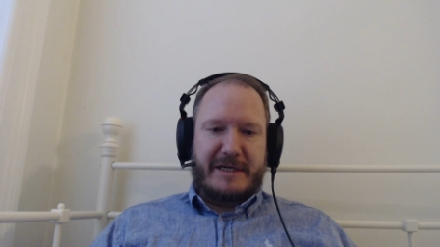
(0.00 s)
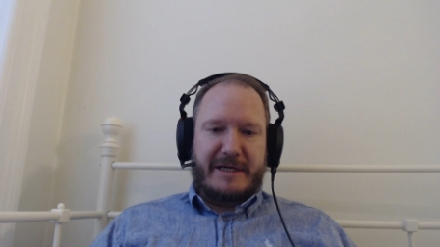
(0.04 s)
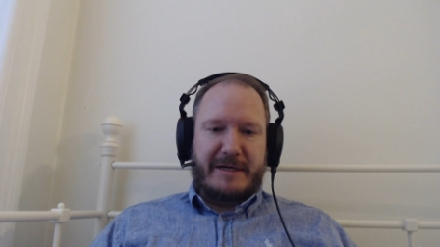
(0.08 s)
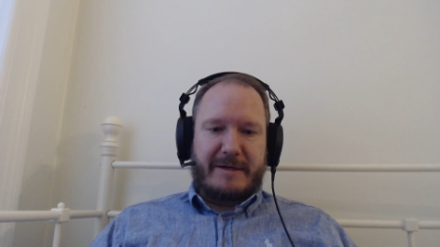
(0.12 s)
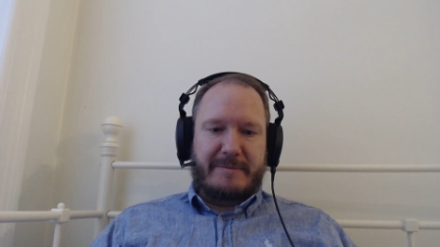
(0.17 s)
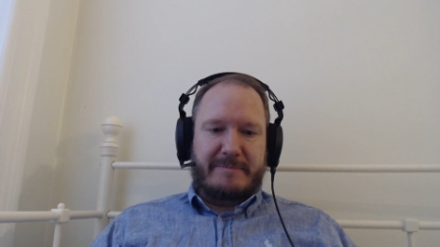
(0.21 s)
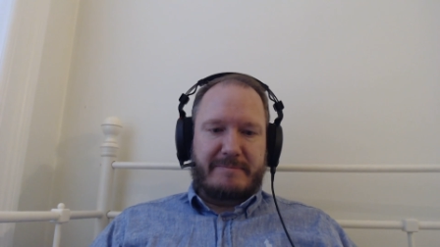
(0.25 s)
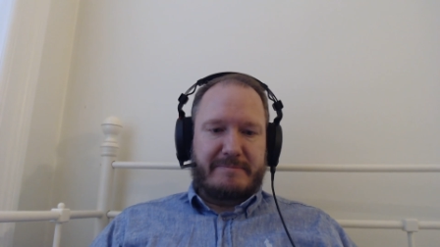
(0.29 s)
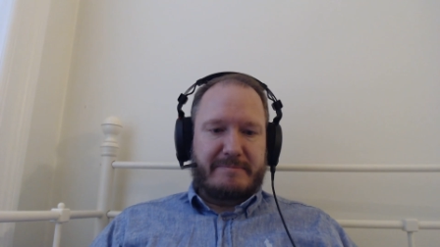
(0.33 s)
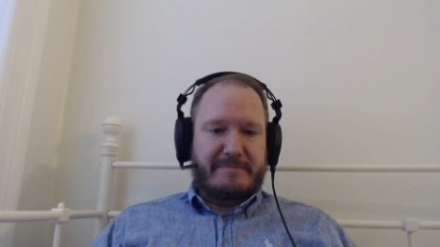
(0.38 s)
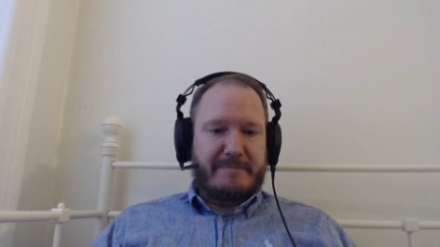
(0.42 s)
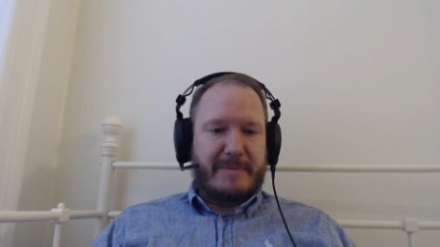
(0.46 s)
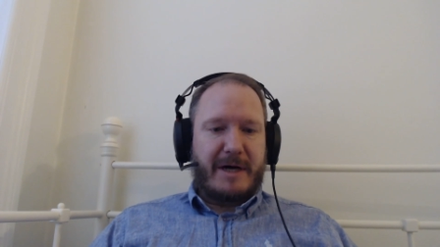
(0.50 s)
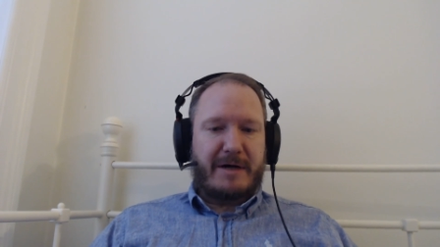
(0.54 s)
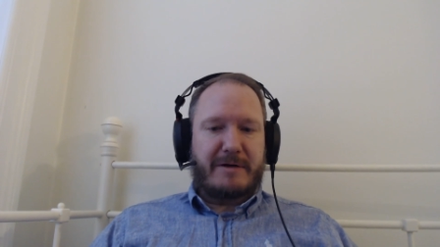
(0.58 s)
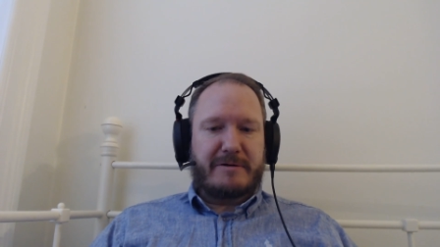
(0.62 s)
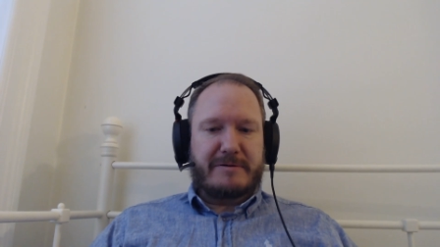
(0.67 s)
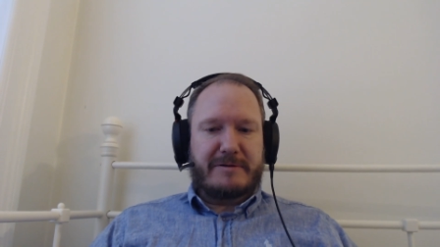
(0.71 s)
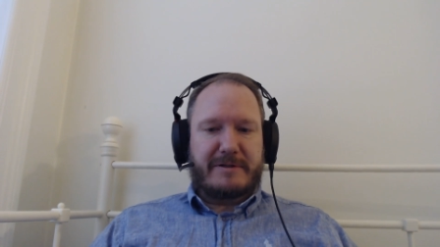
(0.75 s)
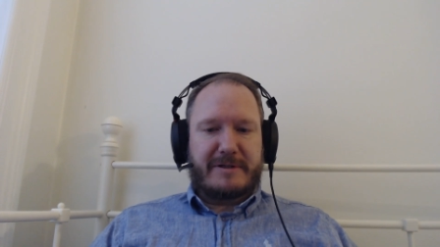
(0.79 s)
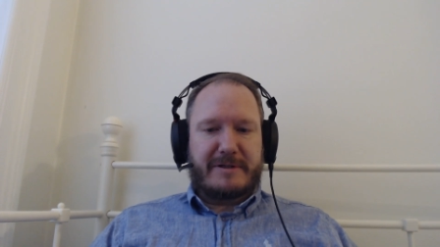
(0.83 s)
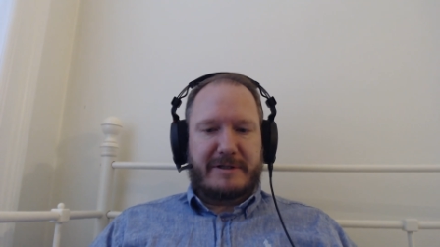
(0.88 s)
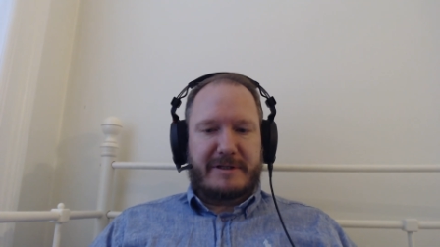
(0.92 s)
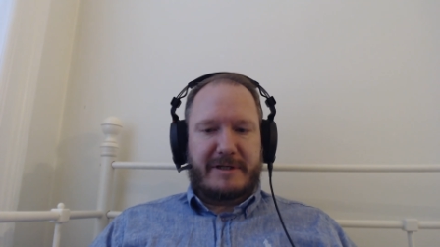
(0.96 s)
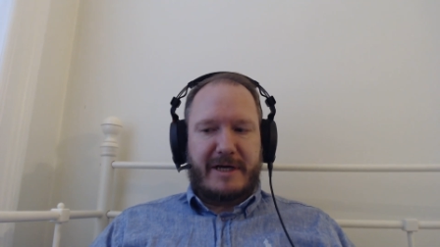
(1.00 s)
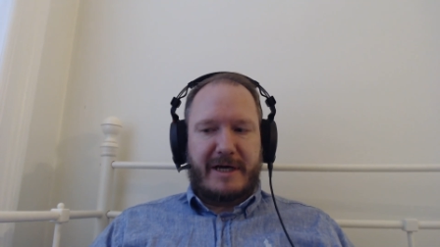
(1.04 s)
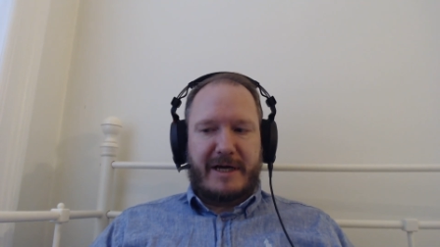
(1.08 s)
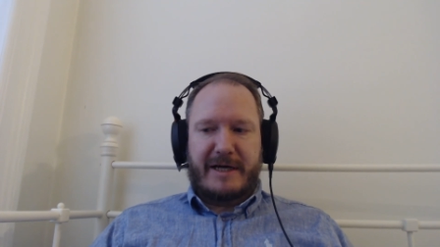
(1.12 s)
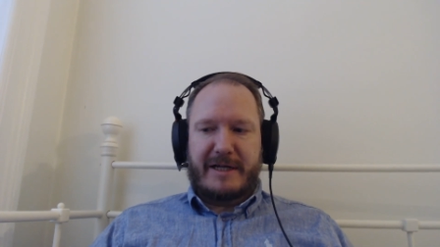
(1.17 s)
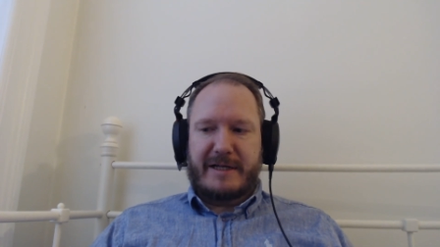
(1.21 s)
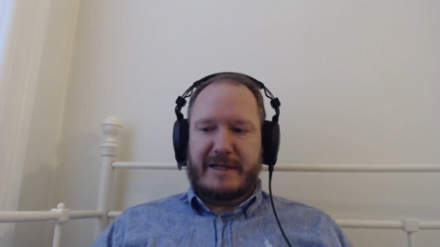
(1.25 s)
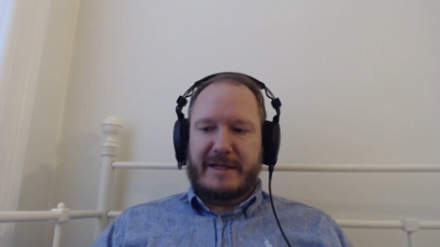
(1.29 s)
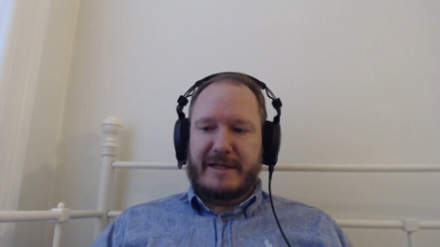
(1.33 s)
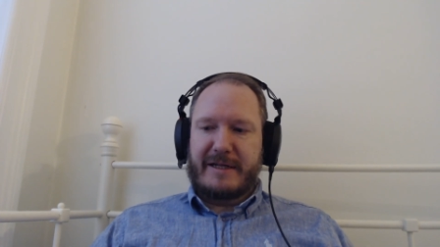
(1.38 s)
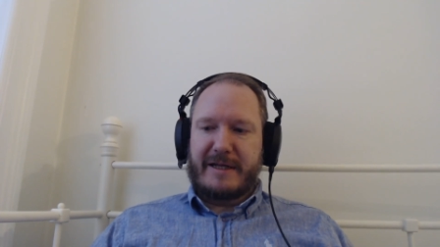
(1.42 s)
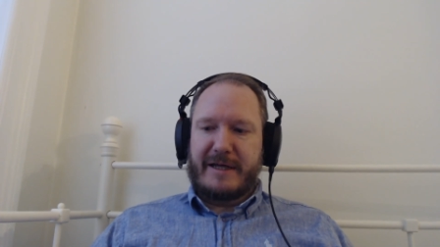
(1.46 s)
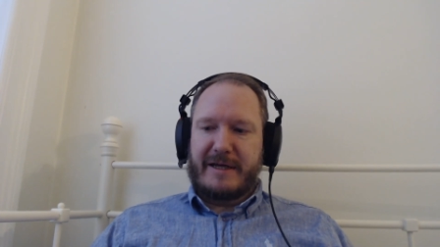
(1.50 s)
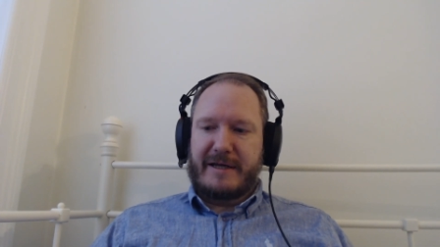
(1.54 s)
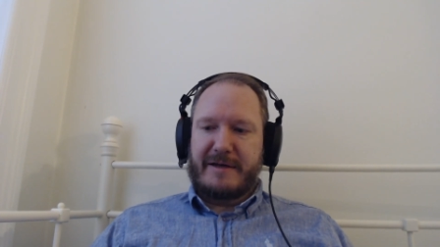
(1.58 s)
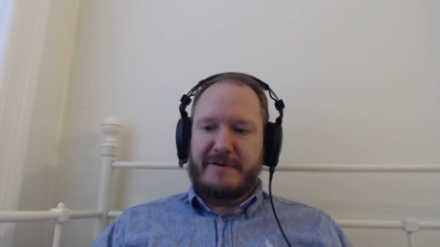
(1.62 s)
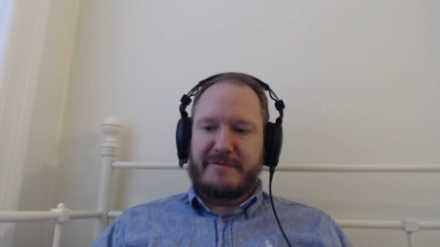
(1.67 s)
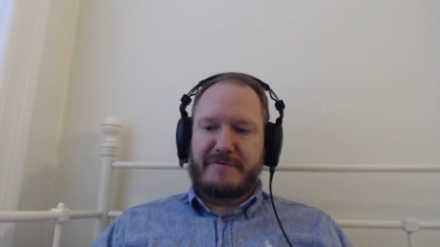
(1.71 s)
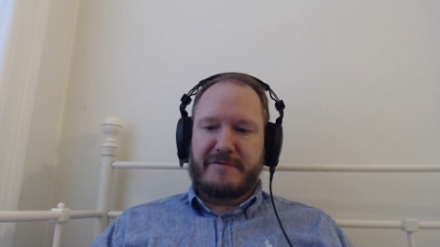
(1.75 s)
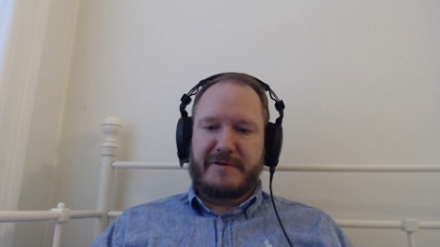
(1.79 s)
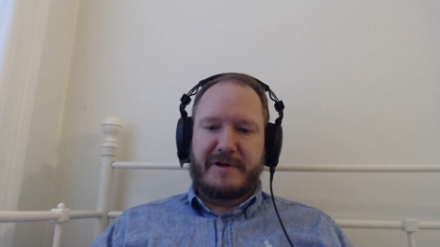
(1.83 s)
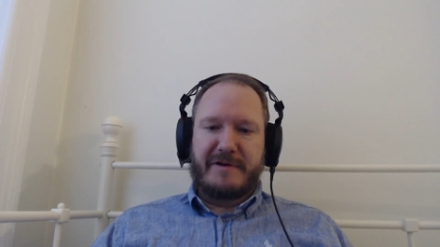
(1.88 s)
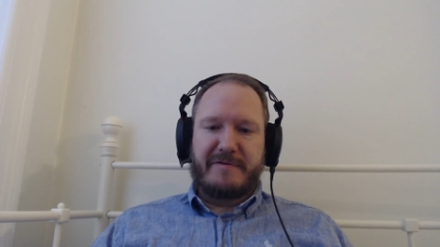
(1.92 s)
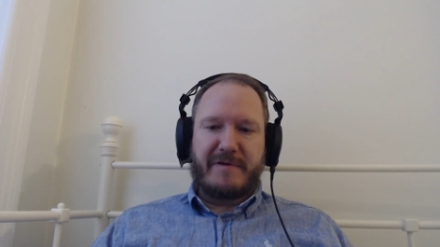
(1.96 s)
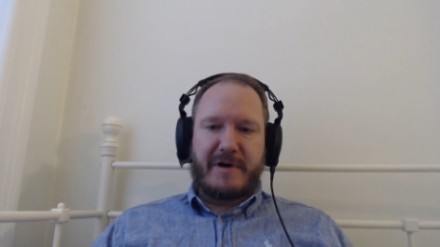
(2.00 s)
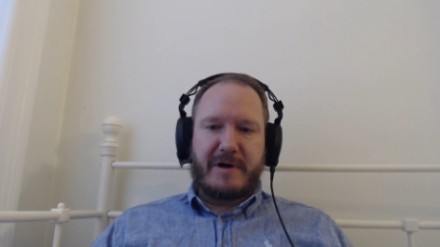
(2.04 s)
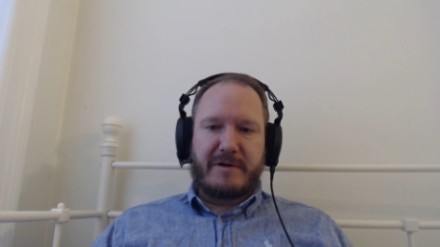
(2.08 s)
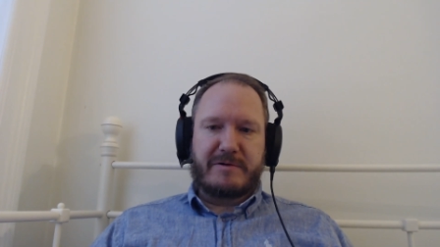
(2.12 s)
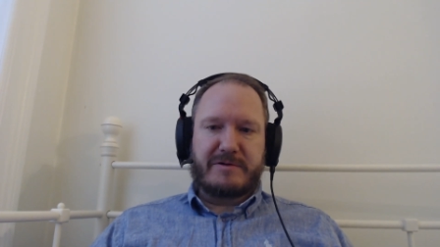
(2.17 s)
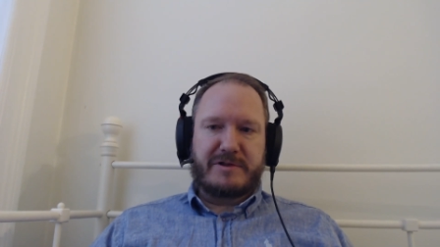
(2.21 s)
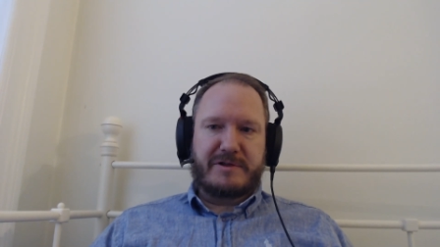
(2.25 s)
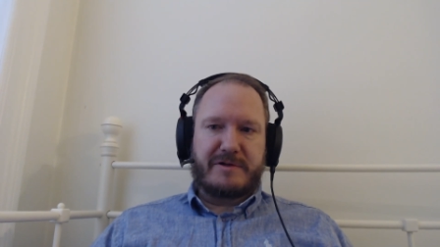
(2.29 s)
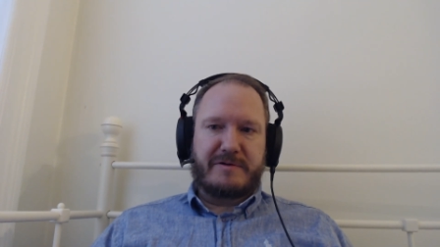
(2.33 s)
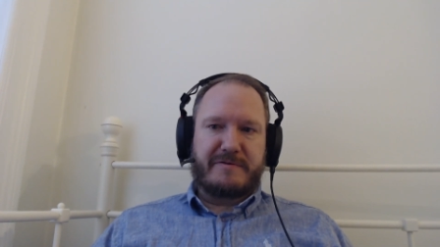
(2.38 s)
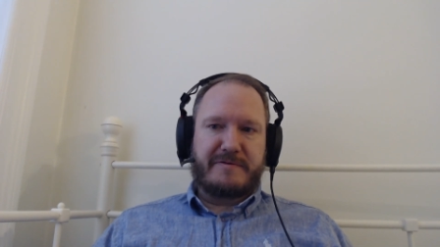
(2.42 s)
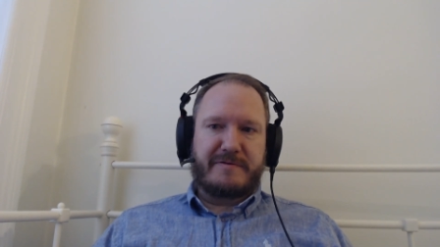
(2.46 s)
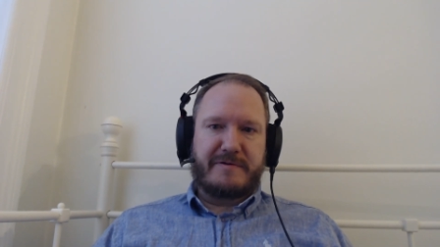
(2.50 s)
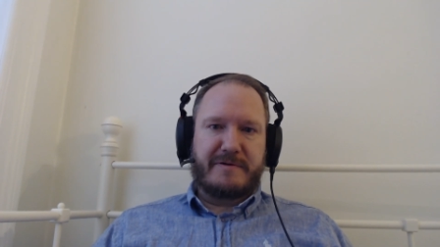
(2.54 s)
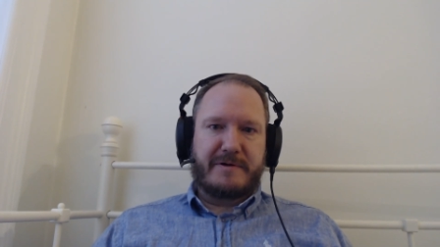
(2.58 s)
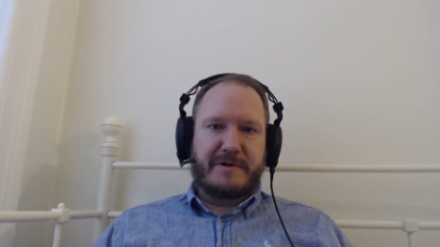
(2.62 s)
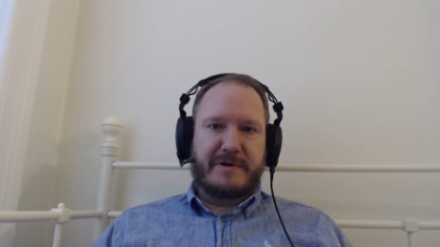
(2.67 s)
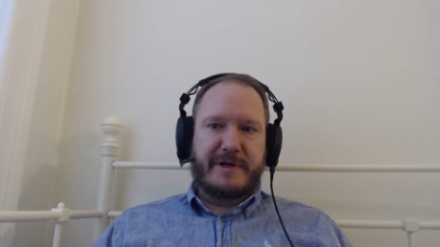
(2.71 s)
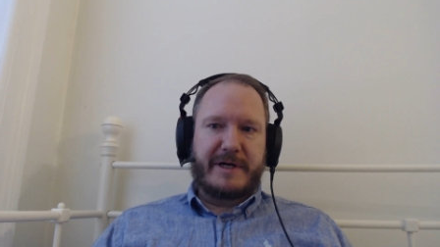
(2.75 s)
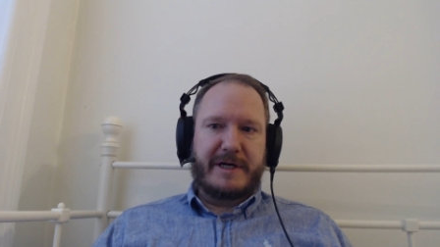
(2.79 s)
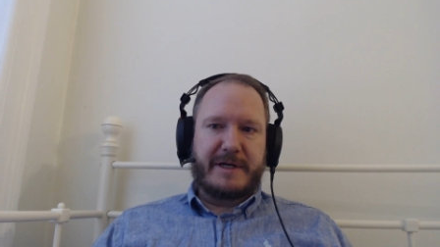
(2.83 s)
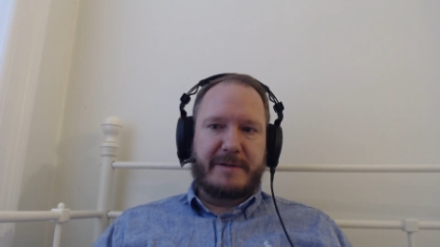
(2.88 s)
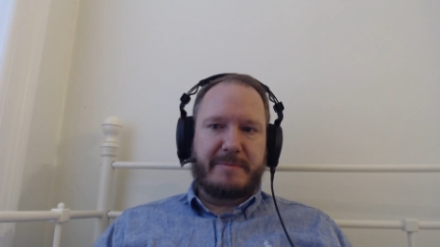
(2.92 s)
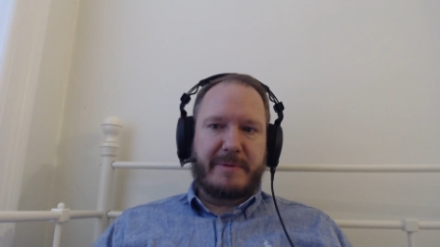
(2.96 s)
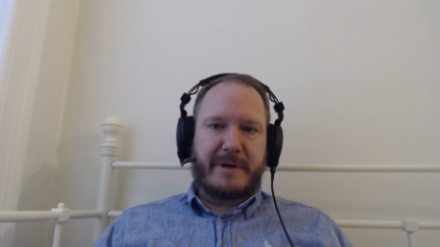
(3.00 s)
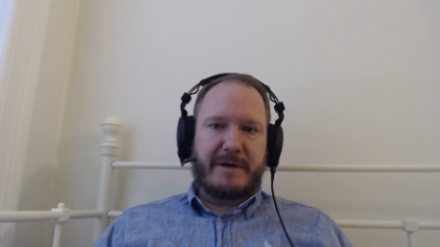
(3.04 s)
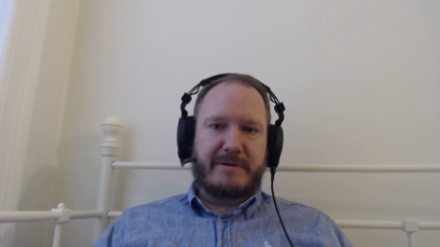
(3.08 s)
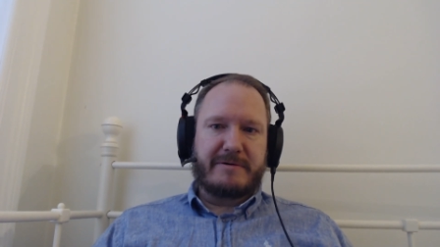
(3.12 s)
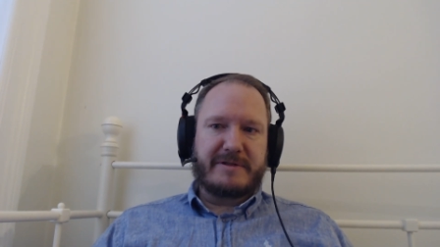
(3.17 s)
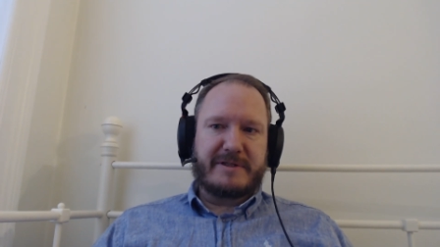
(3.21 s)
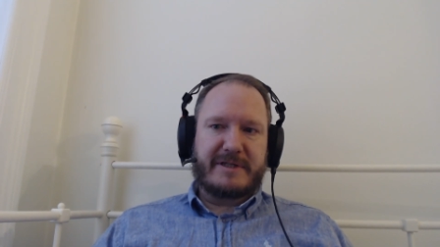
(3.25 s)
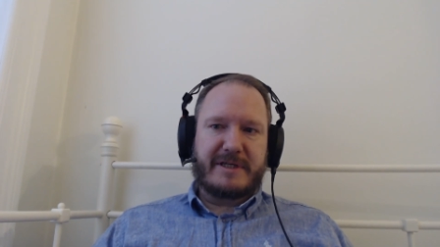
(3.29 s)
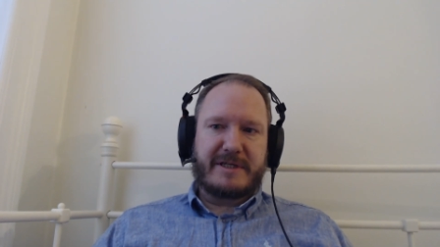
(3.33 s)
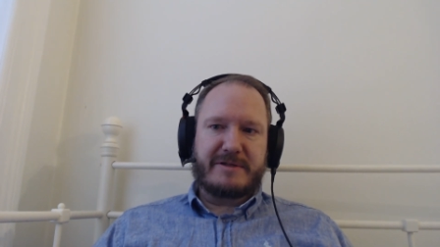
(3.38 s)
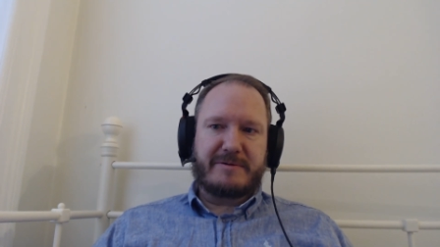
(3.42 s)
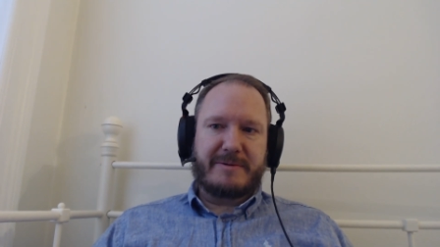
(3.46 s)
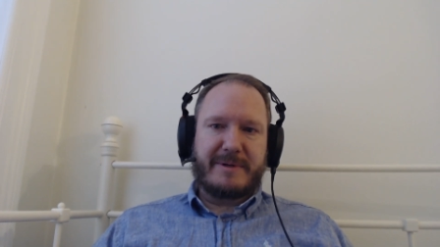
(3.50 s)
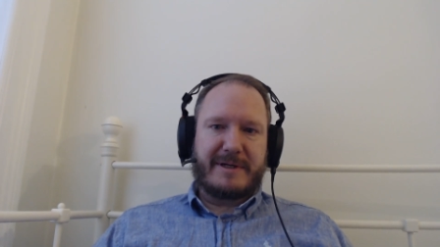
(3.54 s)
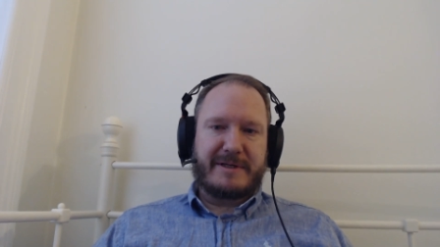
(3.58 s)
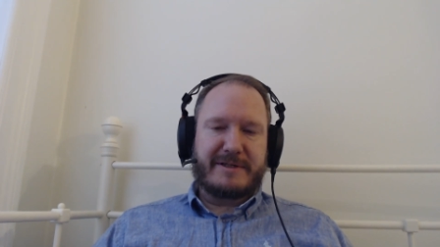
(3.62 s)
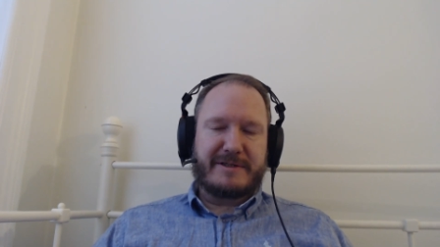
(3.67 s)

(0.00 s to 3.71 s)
amount, and a free voucher for £8 as well.